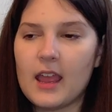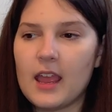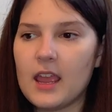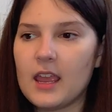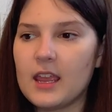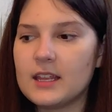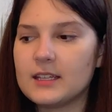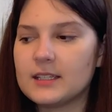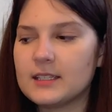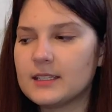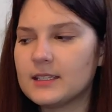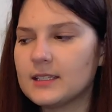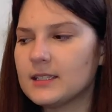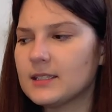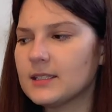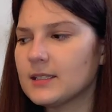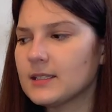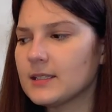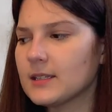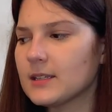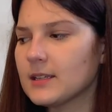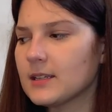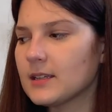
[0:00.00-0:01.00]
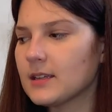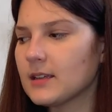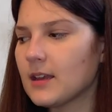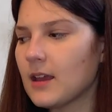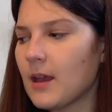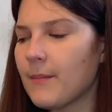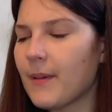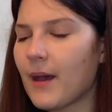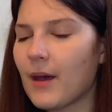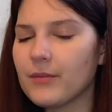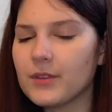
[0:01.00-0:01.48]
It's
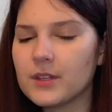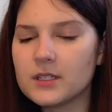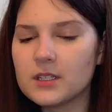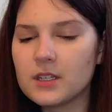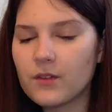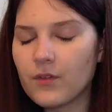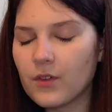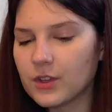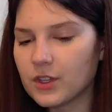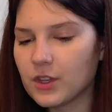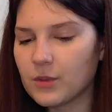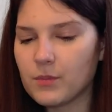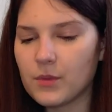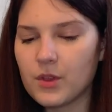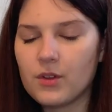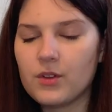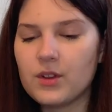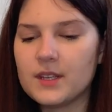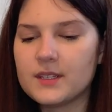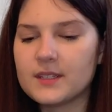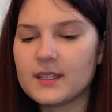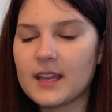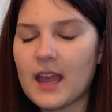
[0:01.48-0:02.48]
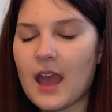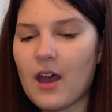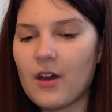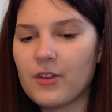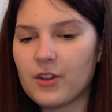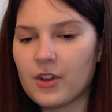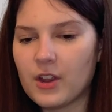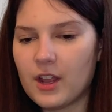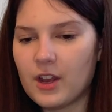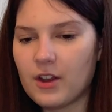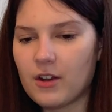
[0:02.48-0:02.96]
about the different communities and how
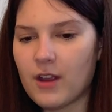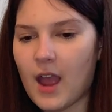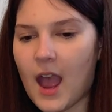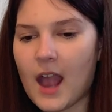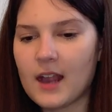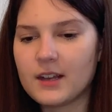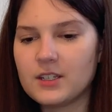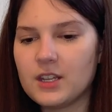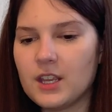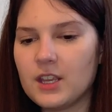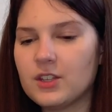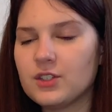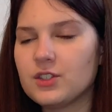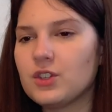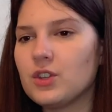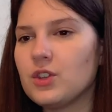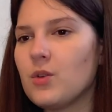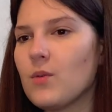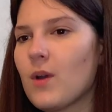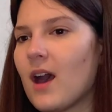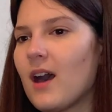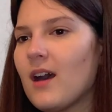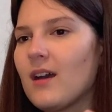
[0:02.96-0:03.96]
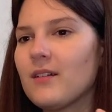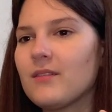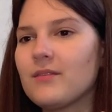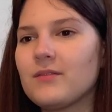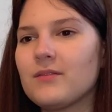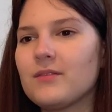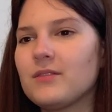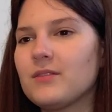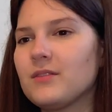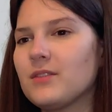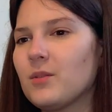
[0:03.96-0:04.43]
they're interacting. So you have
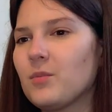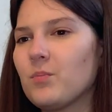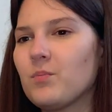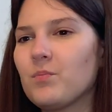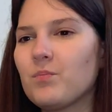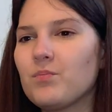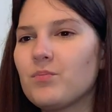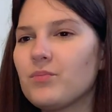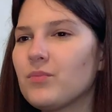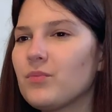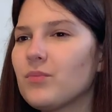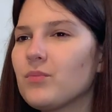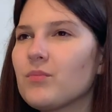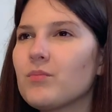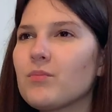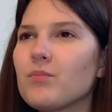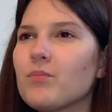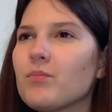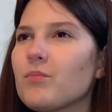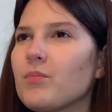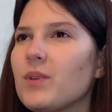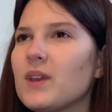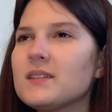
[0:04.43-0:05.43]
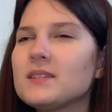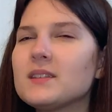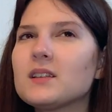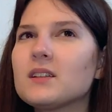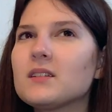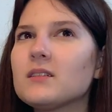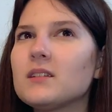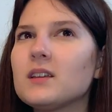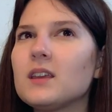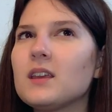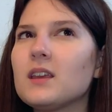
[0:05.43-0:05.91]
the
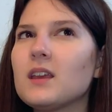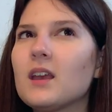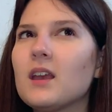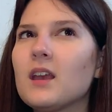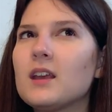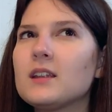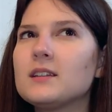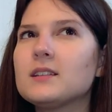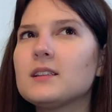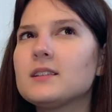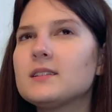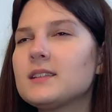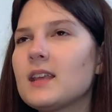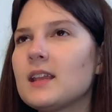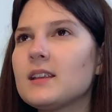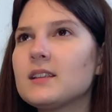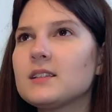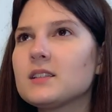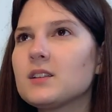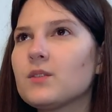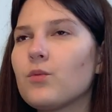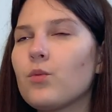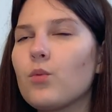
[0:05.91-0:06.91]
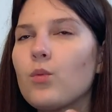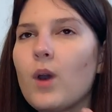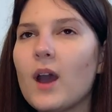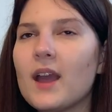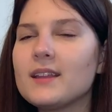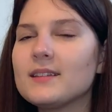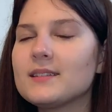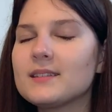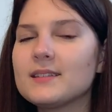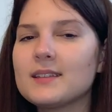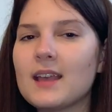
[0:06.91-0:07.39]
basically descendants of
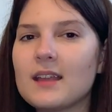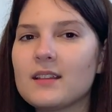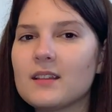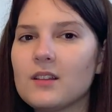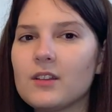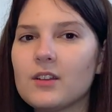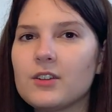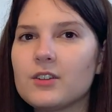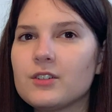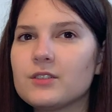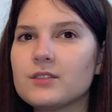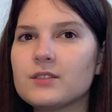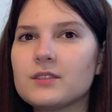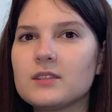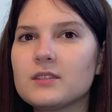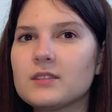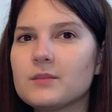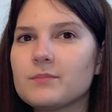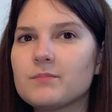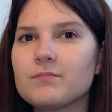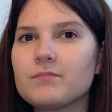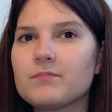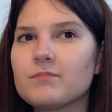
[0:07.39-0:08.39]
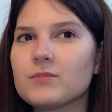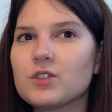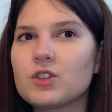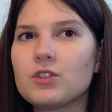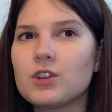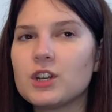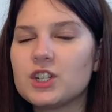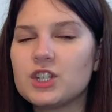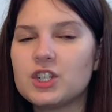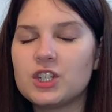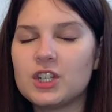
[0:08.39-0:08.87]
white settlers,
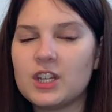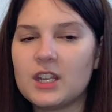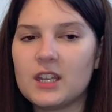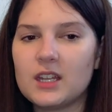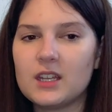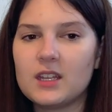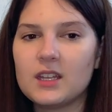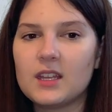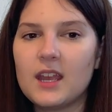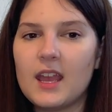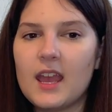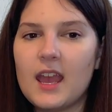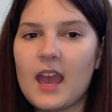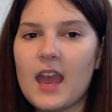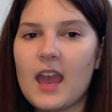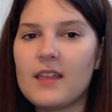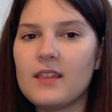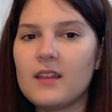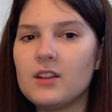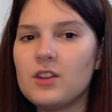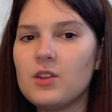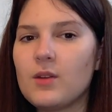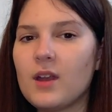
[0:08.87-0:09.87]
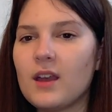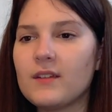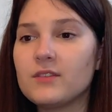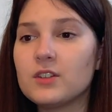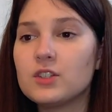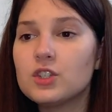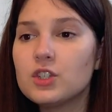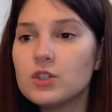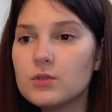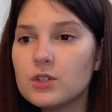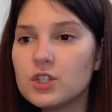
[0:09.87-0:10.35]
Christian, and then you have the
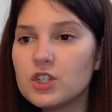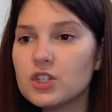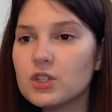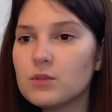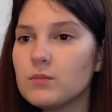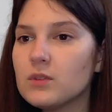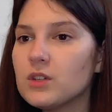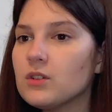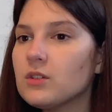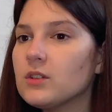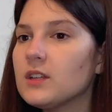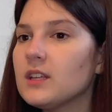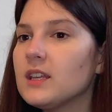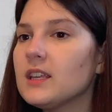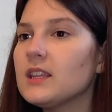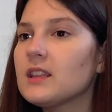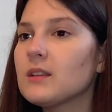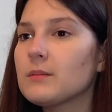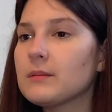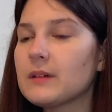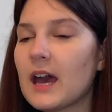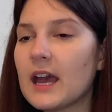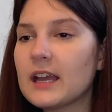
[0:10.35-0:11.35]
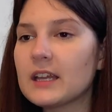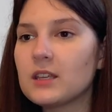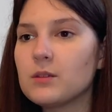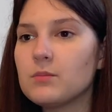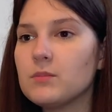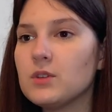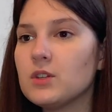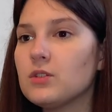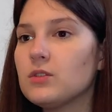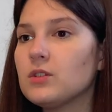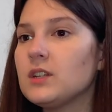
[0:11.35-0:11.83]
Jewish community, the Black
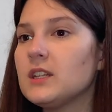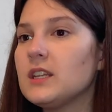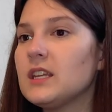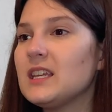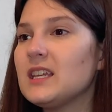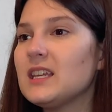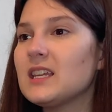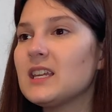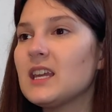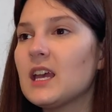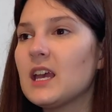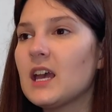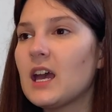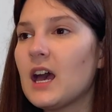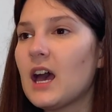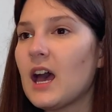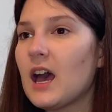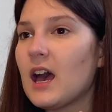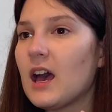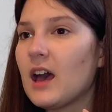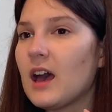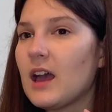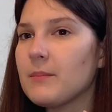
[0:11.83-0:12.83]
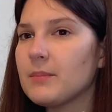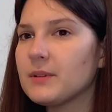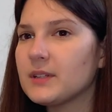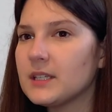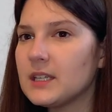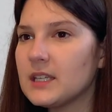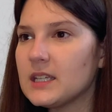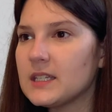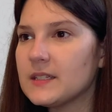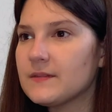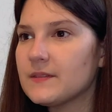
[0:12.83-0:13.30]
community, I
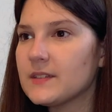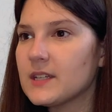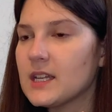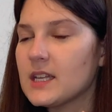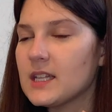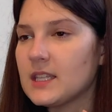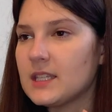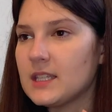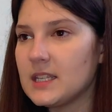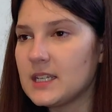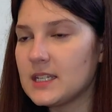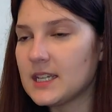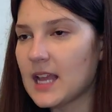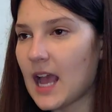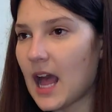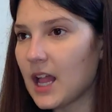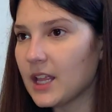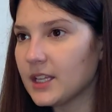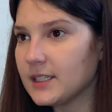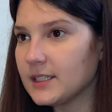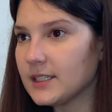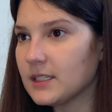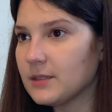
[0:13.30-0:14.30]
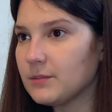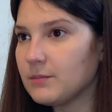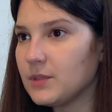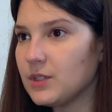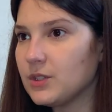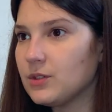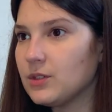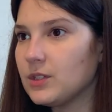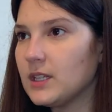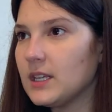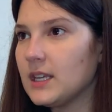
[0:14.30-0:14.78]
believe the Italian
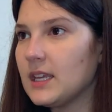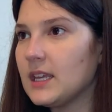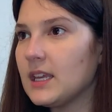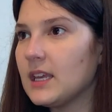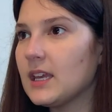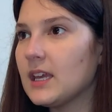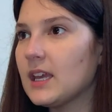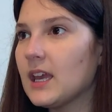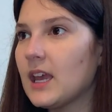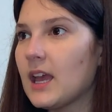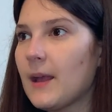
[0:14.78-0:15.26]
community,